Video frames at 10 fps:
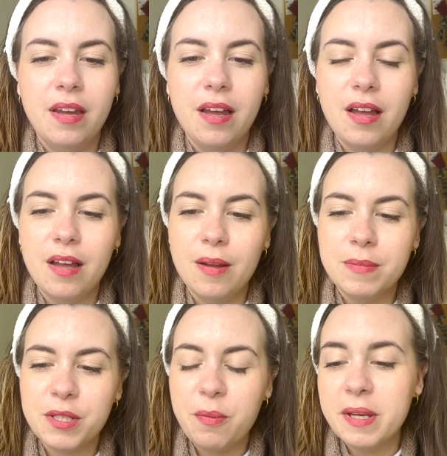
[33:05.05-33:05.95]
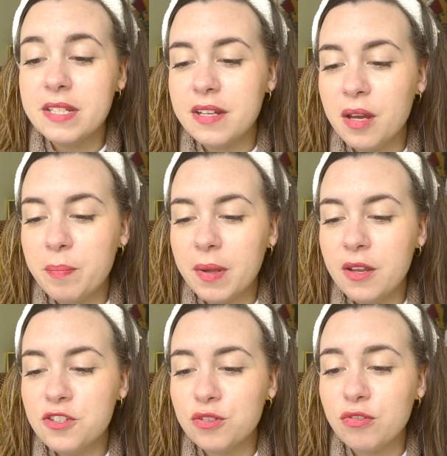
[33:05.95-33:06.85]
So I picked up
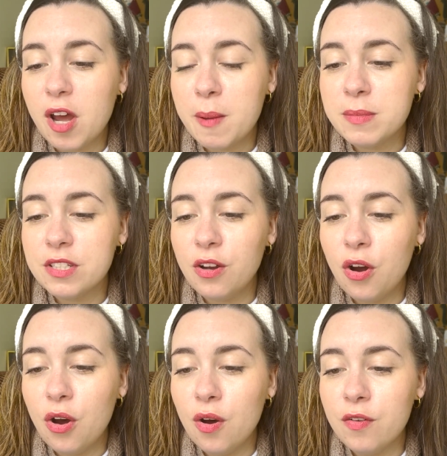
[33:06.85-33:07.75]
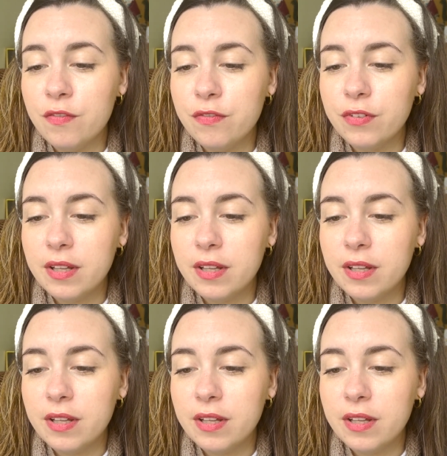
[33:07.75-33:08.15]
100 grams of